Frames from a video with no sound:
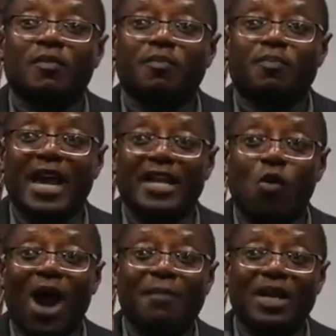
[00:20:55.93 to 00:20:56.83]
Pay the
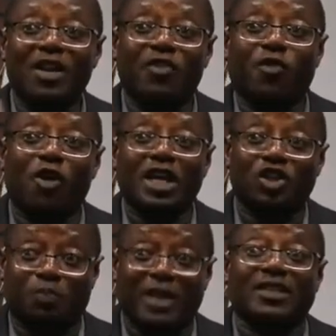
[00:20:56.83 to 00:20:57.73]
1 million for
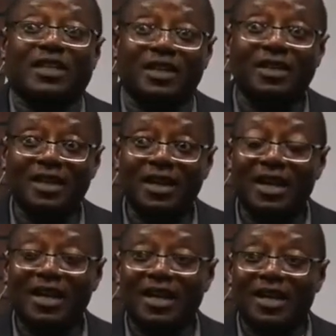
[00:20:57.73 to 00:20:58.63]
each person,
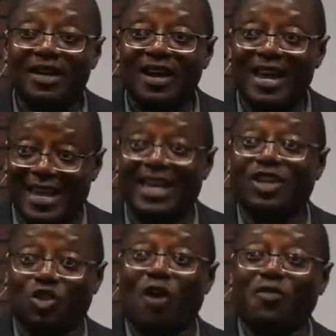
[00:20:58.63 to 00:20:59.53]

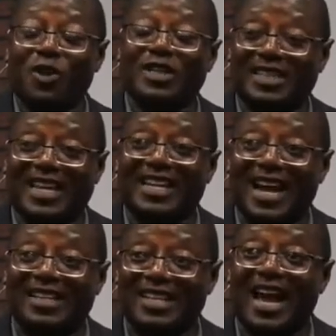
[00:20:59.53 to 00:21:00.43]
each of your
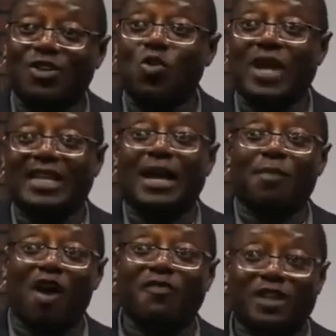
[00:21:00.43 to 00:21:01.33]
descendants, and you get them
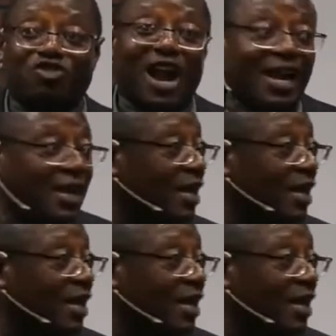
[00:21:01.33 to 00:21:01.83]
off the track.